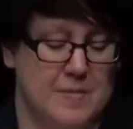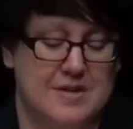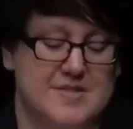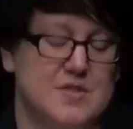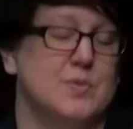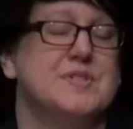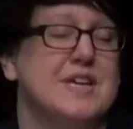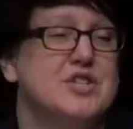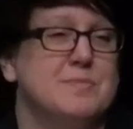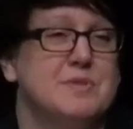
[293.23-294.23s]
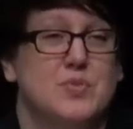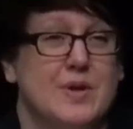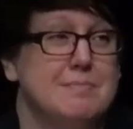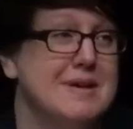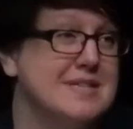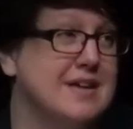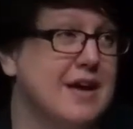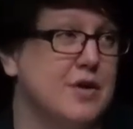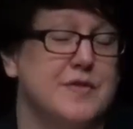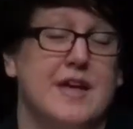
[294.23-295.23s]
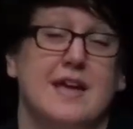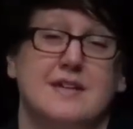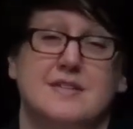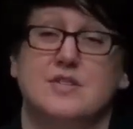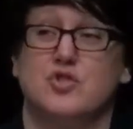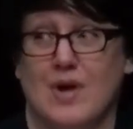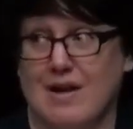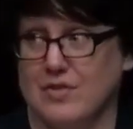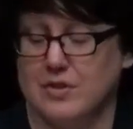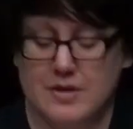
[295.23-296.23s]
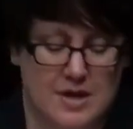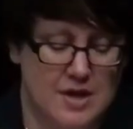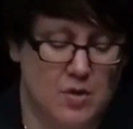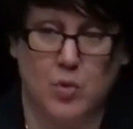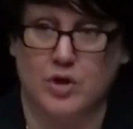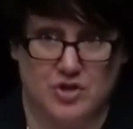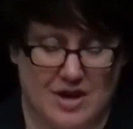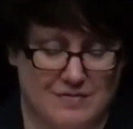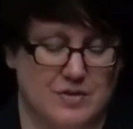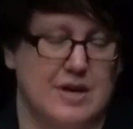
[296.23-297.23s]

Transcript: association between mental health and travel, work travel.